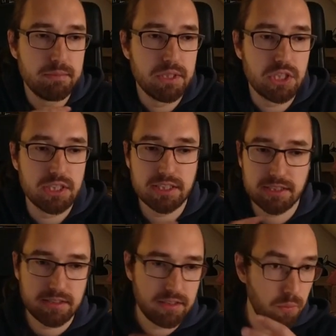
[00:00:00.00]

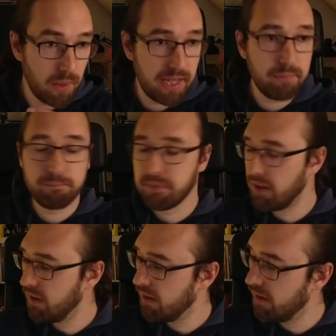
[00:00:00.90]
emissions away.
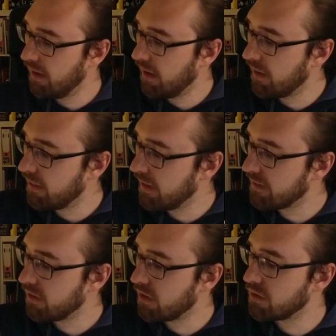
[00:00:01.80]
And
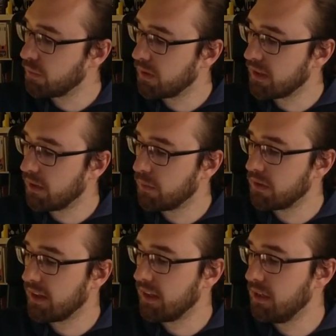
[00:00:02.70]
that's also what I
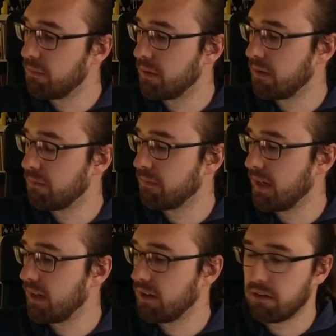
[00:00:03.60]
would keep
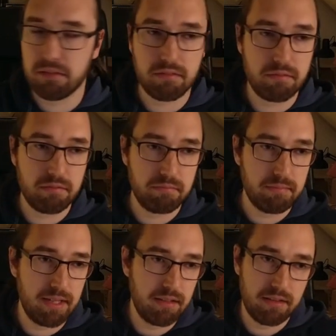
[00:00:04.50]
my
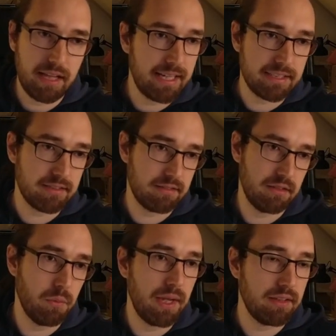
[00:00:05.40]
lights
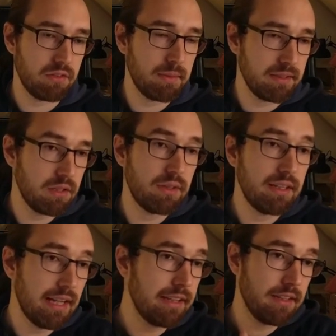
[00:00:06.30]
away. So my serial
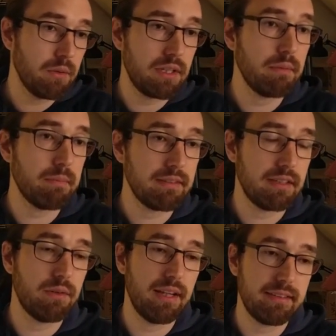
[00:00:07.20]
lights, I would keep my
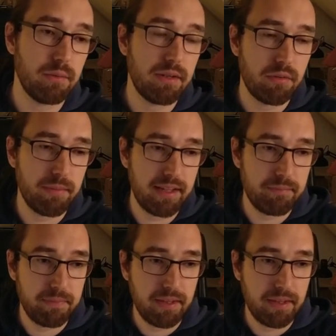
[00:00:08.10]
serial lights away from that.